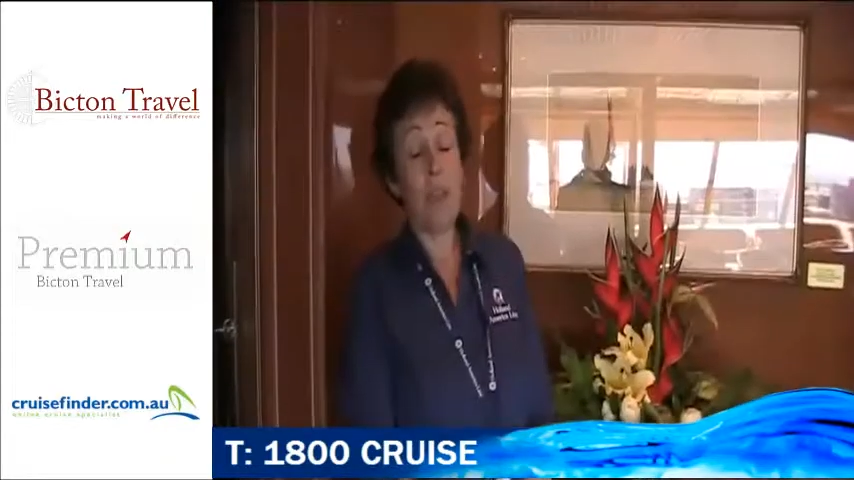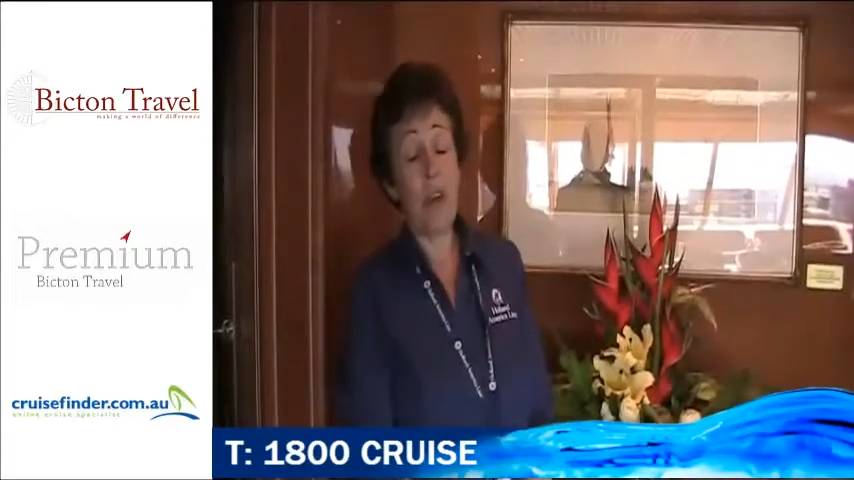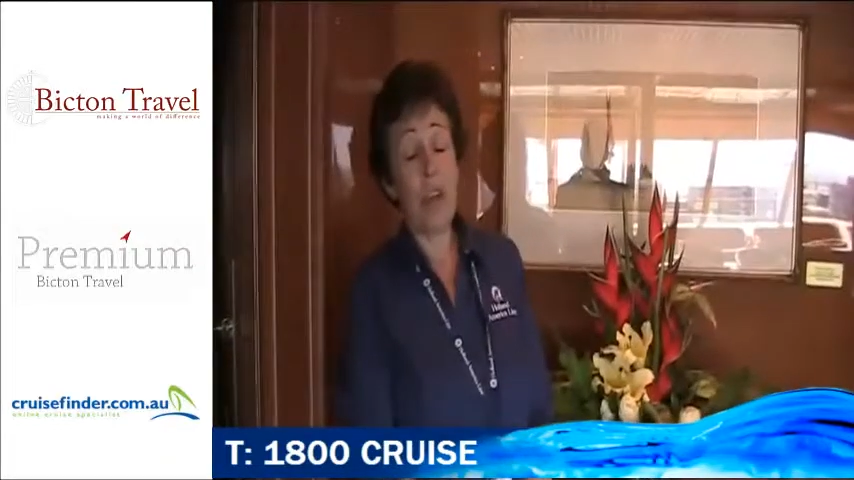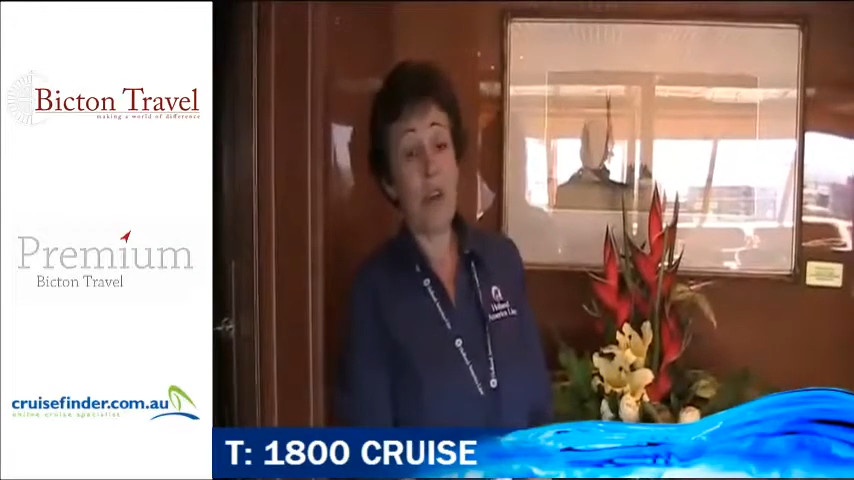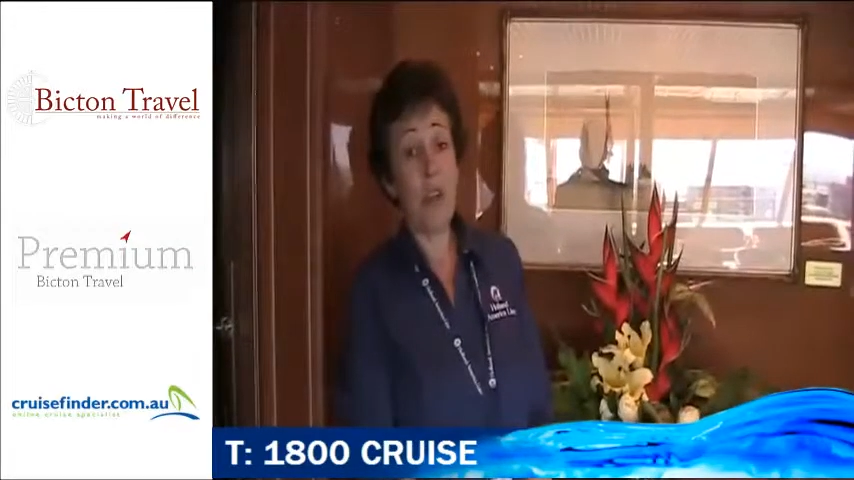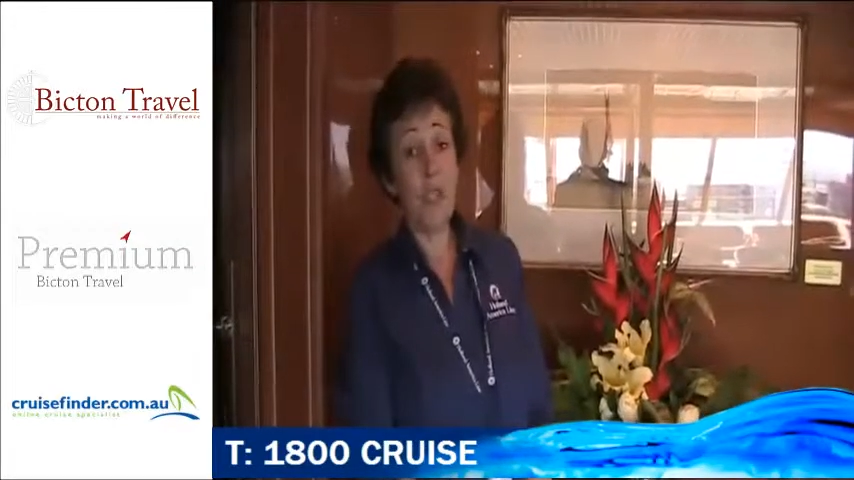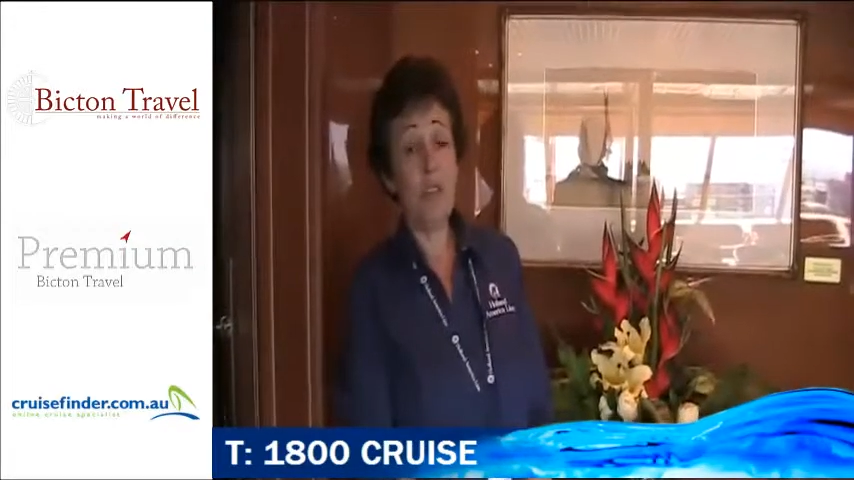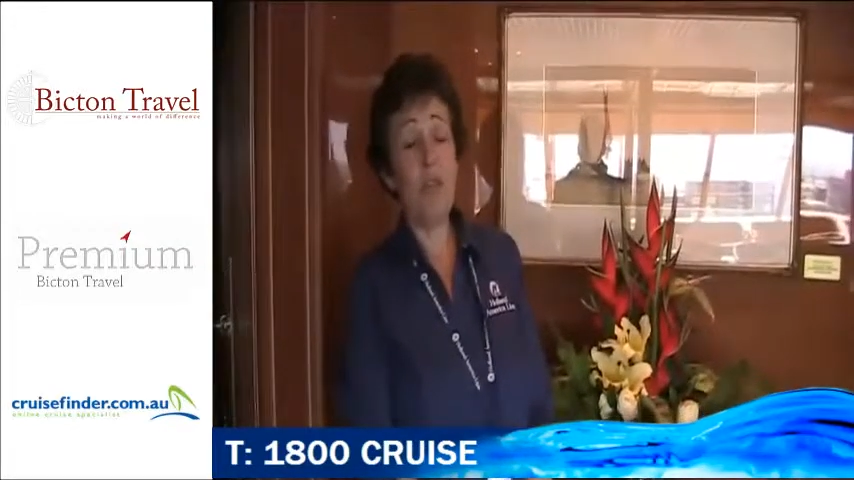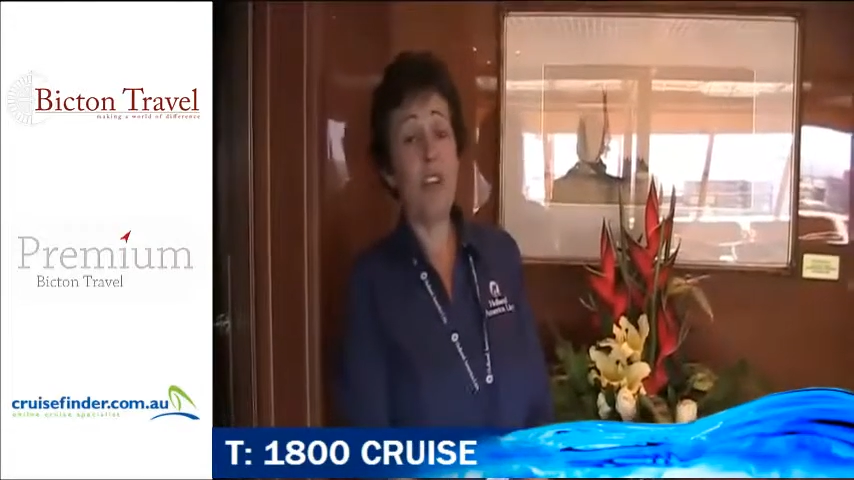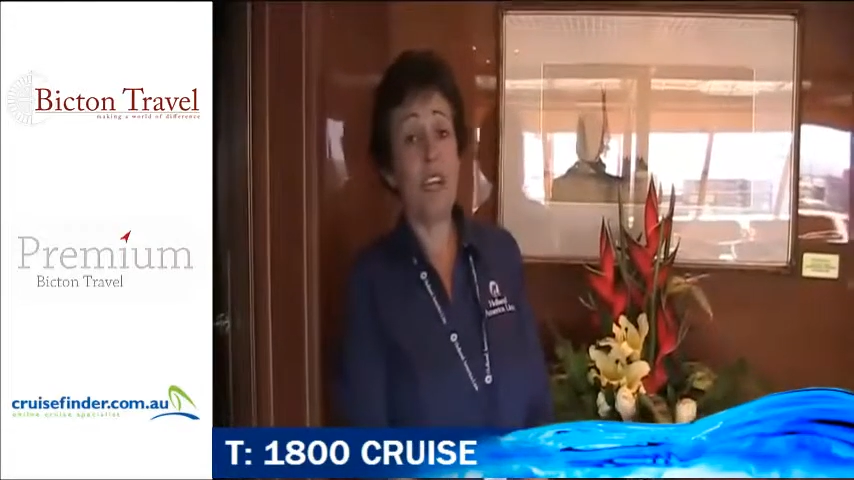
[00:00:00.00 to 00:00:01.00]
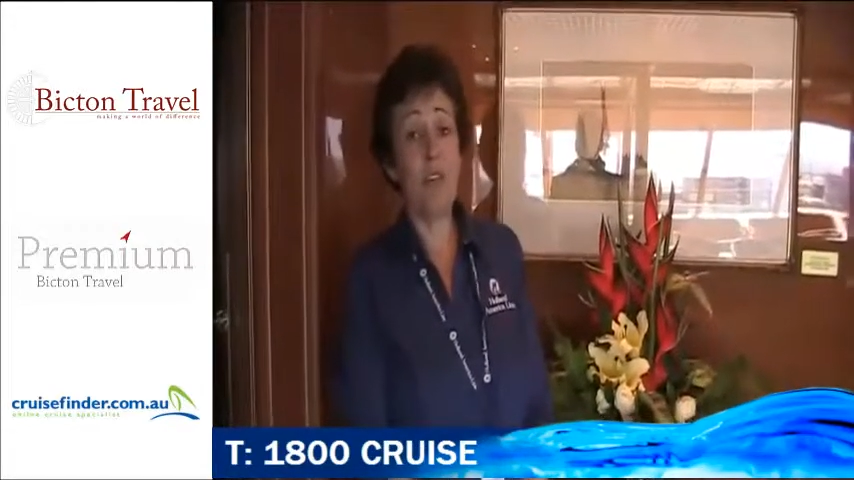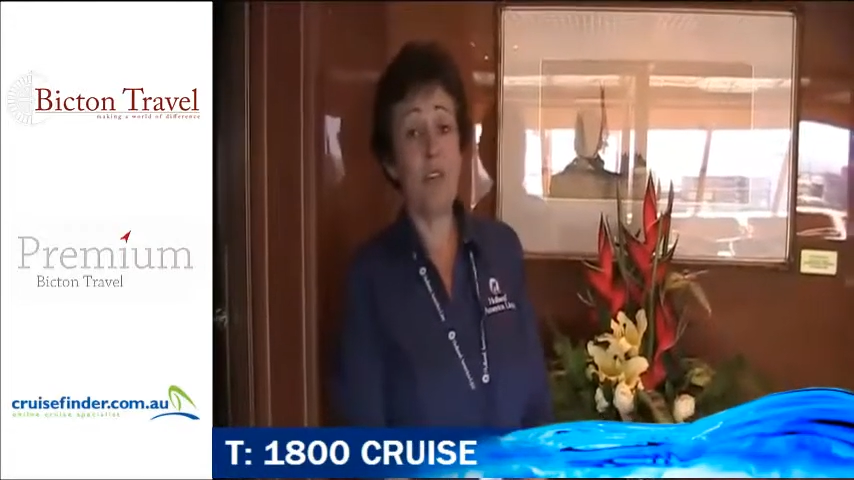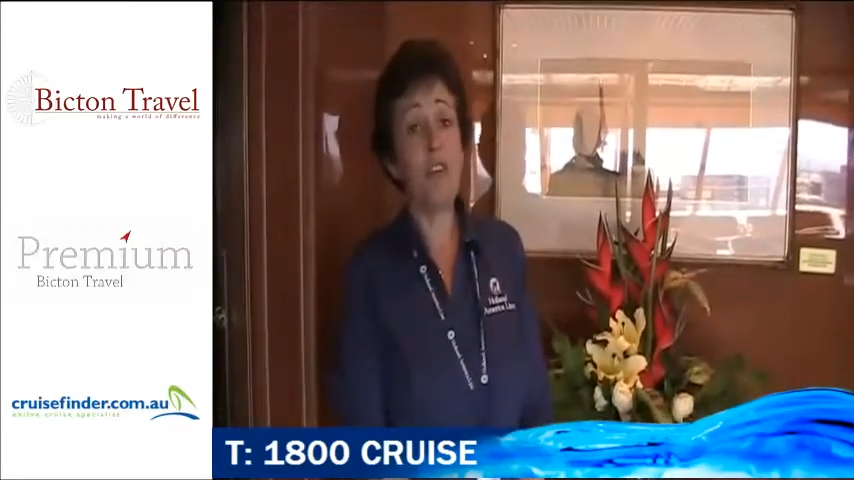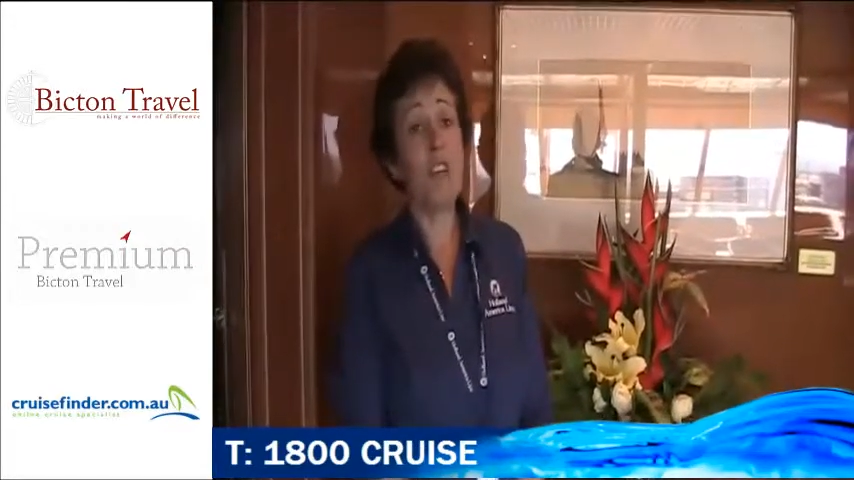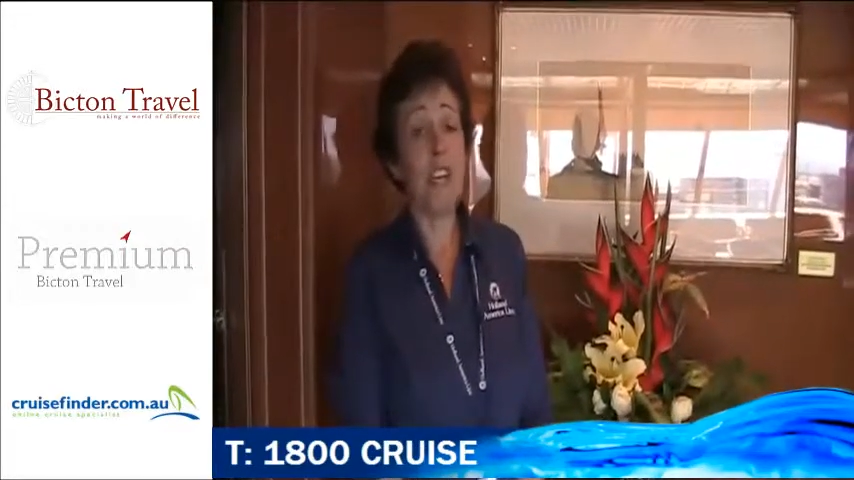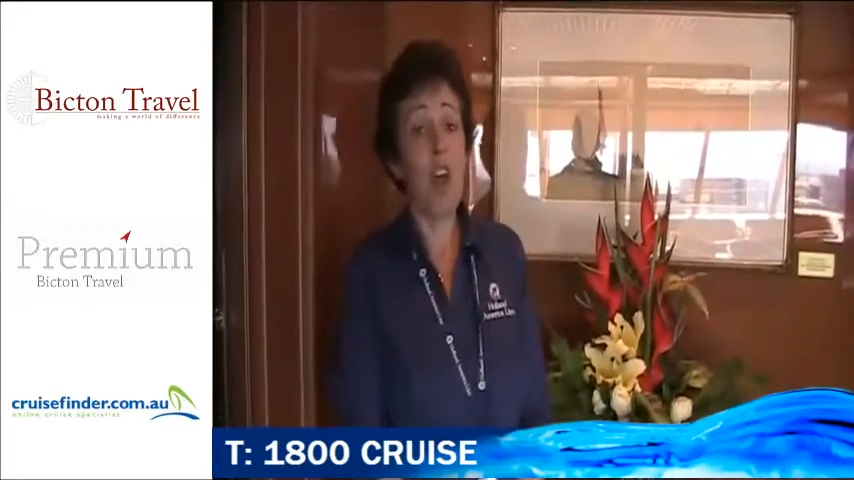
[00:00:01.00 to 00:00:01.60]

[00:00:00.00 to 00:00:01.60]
Barry, across the fleet of 15